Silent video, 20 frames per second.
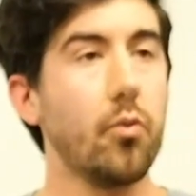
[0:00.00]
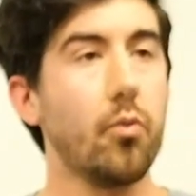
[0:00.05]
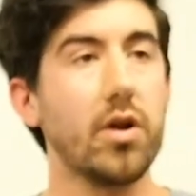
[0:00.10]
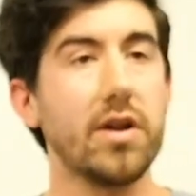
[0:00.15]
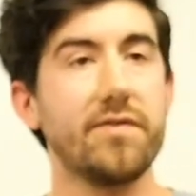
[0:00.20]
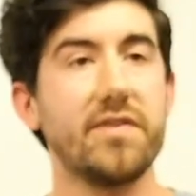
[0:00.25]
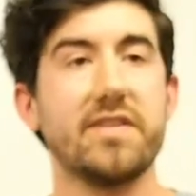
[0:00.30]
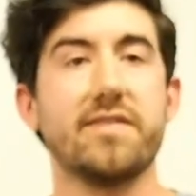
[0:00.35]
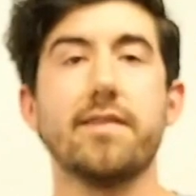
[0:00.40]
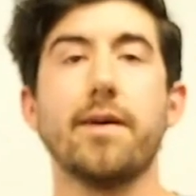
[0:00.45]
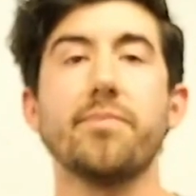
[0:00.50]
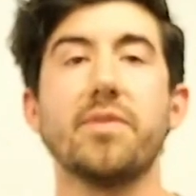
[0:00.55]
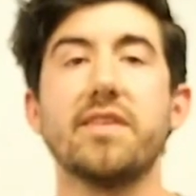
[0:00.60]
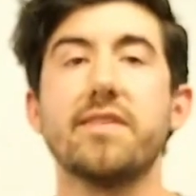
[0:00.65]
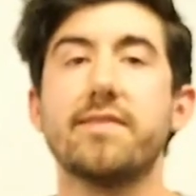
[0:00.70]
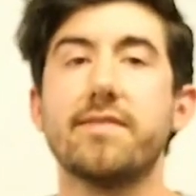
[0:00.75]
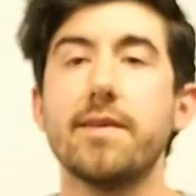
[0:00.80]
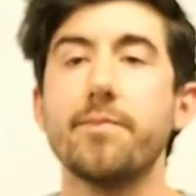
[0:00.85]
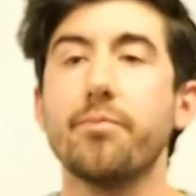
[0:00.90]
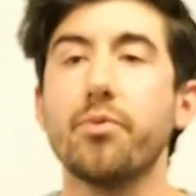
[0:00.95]
What if it's
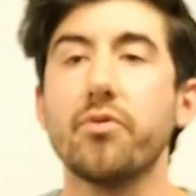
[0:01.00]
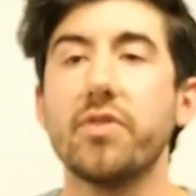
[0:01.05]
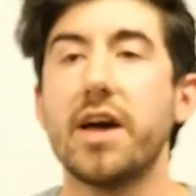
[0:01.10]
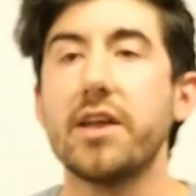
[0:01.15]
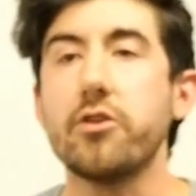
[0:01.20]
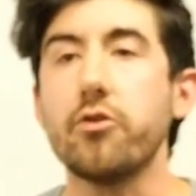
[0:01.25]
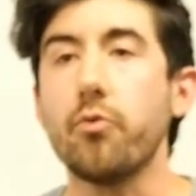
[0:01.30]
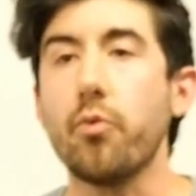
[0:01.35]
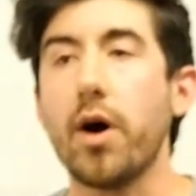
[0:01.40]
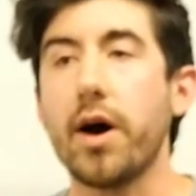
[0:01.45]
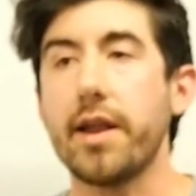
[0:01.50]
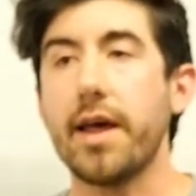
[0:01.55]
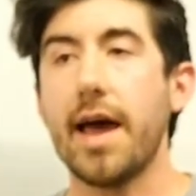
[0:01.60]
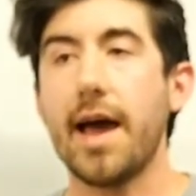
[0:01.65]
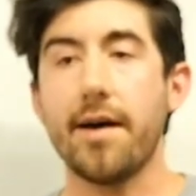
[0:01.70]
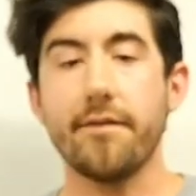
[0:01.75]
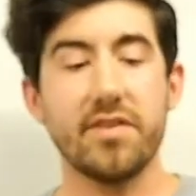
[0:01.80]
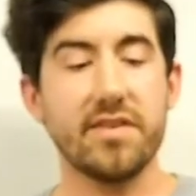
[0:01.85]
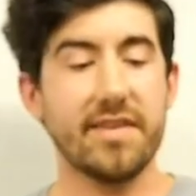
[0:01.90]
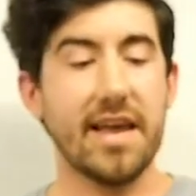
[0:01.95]
something simple that you want to
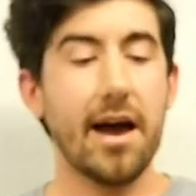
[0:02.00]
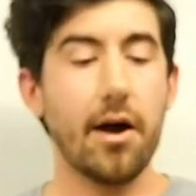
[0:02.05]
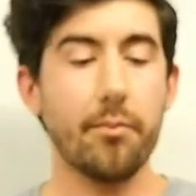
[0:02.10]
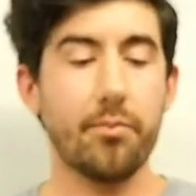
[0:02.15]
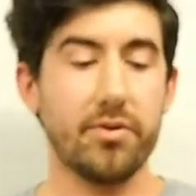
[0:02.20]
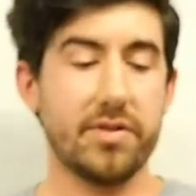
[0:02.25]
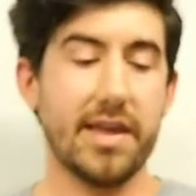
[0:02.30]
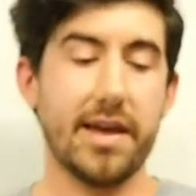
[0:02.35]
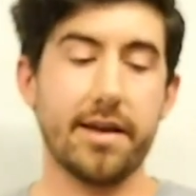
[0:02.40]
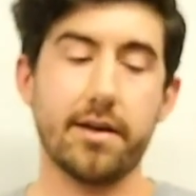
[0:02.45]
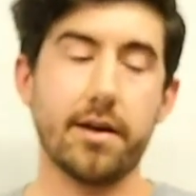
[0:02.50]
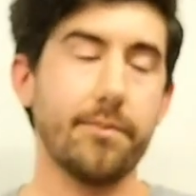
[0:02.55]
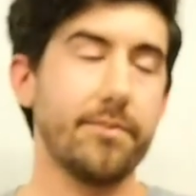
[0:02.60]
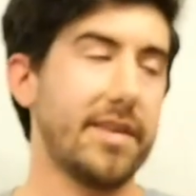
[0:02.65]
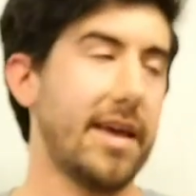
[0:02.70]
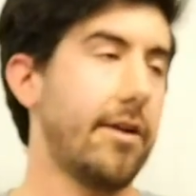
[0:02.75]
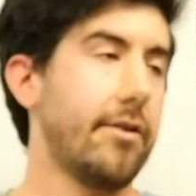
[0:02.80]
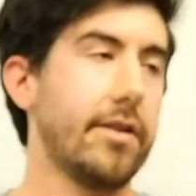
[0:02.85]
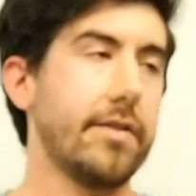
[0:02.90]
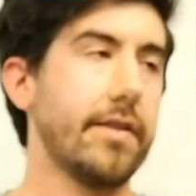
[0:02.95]
have this output that
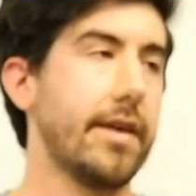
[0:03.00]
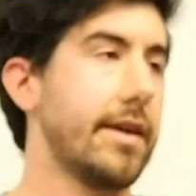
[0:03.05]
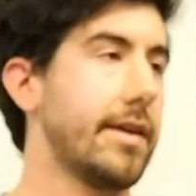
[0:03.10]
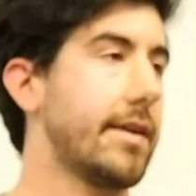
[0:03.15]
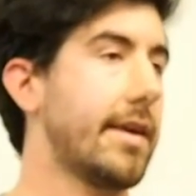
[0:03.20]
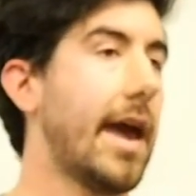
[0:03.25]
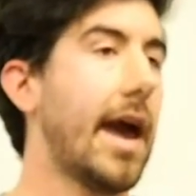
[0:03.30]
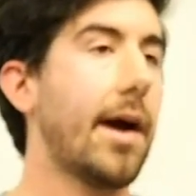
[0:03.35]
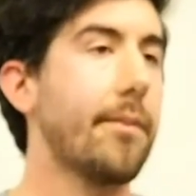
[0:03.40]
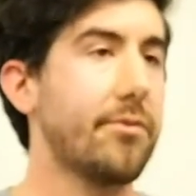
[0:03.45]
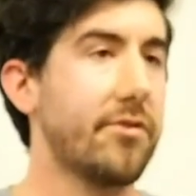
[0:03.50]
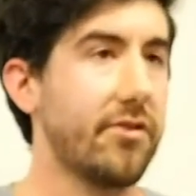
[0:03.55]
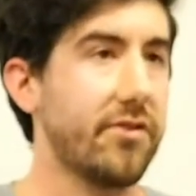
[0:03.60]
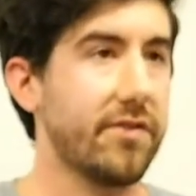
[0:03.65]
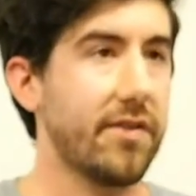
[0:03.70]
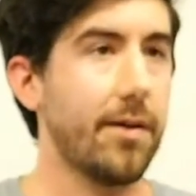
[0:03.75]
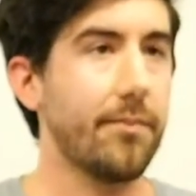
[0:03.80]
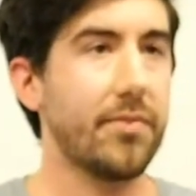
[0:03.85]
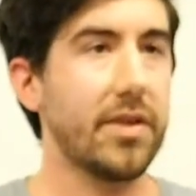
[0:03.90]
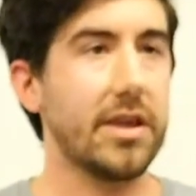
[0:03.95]
comes out in like caps or
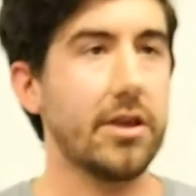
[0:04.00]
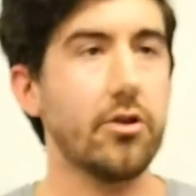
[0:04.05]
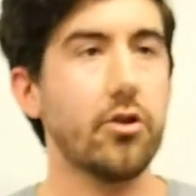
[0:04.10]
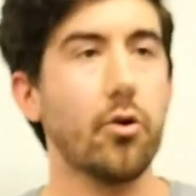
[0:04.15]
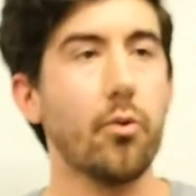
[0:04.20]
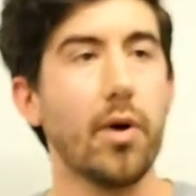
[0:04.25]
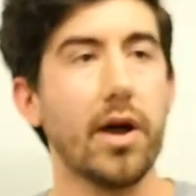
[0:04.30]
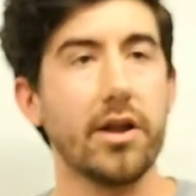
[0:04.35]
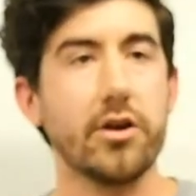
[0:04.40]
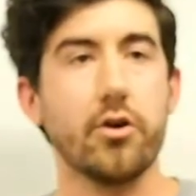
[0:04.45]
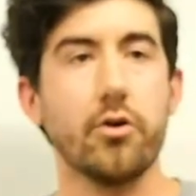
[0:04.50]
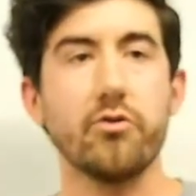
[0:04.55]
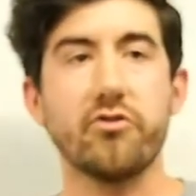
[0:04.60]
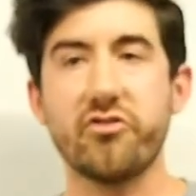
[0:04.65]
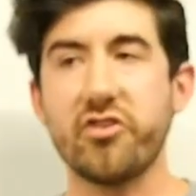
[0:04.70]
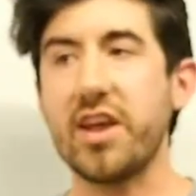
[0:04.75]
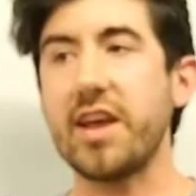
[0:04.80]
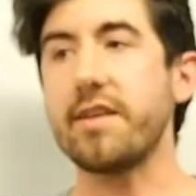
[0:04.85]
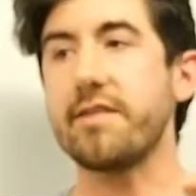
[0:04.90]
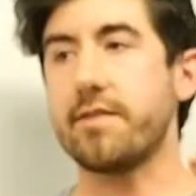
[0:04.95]
something? You don't want to go
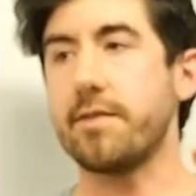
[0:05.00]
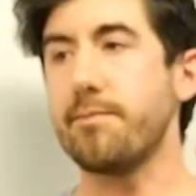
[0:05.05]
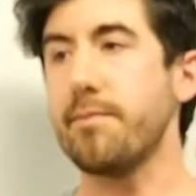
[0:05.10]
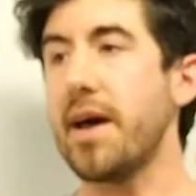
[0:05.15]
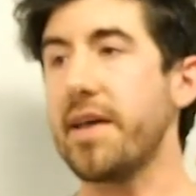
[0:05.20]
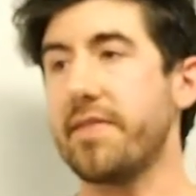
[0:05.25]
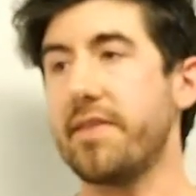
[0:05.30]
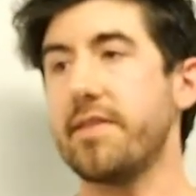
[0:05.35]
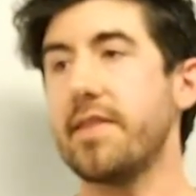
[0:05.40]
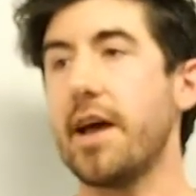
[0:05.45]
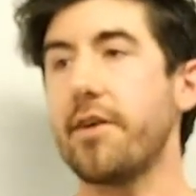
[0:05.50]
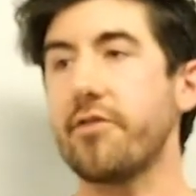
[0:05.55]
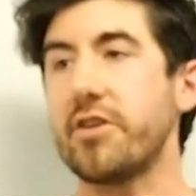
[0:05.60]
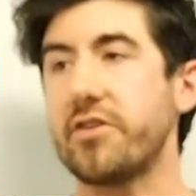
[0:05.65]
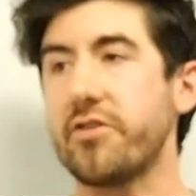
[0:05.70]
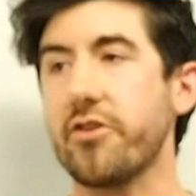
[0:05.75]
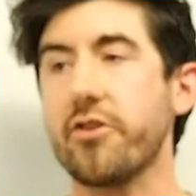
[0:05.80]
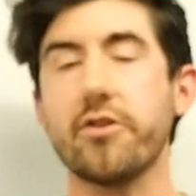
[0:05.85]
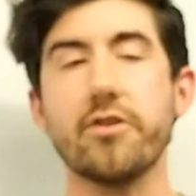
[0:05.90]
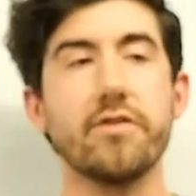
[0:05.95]
change the method that
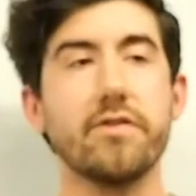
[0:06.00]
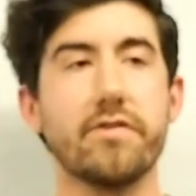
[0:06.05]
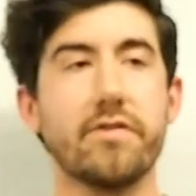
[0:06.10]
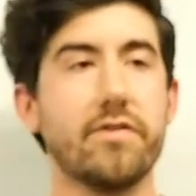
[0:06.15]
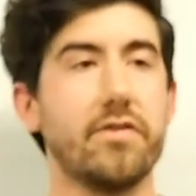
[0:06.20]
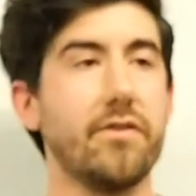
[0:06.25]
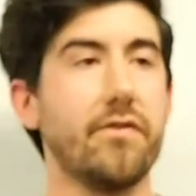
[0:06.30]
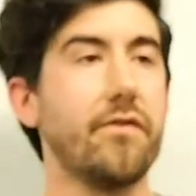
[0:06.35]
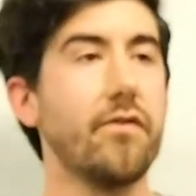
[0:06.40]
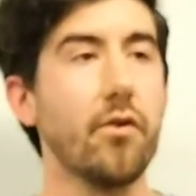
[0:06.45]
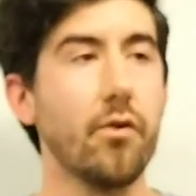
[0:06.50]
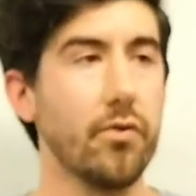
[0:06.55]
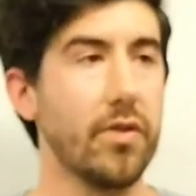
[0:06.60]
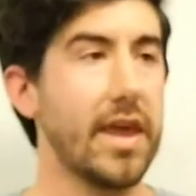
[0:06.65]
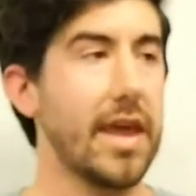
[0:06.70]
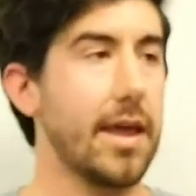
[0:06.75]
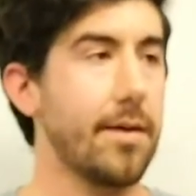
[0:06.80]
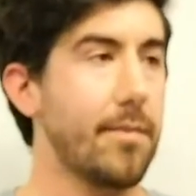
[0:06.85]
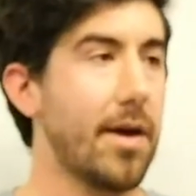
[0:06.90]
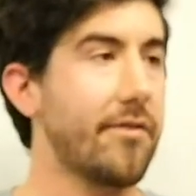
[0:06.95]
returns the full
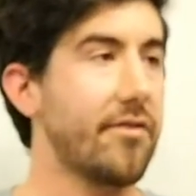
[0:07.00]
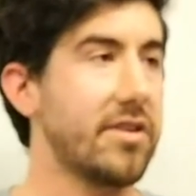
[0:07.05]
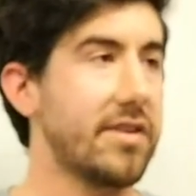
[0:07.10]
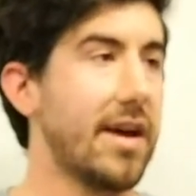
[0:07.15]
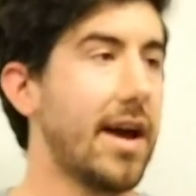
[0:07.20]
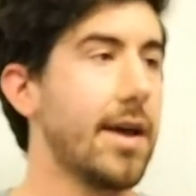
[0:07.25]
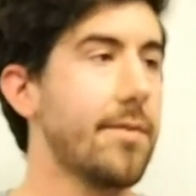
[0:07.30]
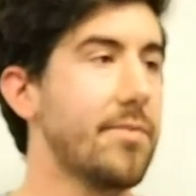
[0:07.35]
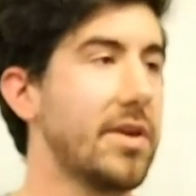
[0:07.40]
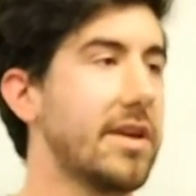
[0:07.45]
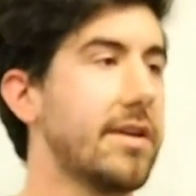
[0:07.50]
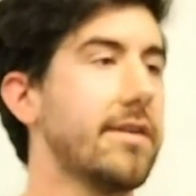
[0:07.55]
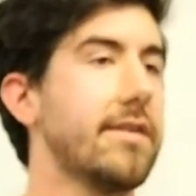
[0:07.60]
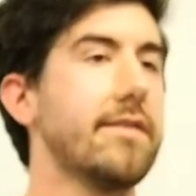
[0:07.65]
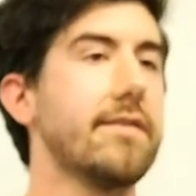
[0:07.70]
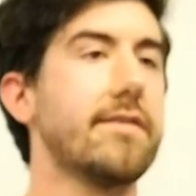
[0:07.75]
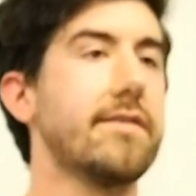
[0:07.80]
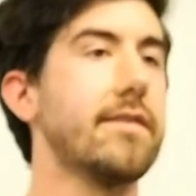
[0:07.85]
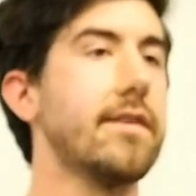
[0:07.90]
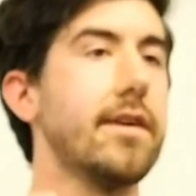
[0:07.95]
name every time
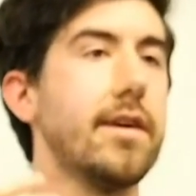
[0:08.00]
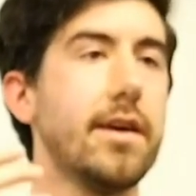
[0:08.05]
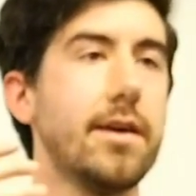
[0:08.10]
because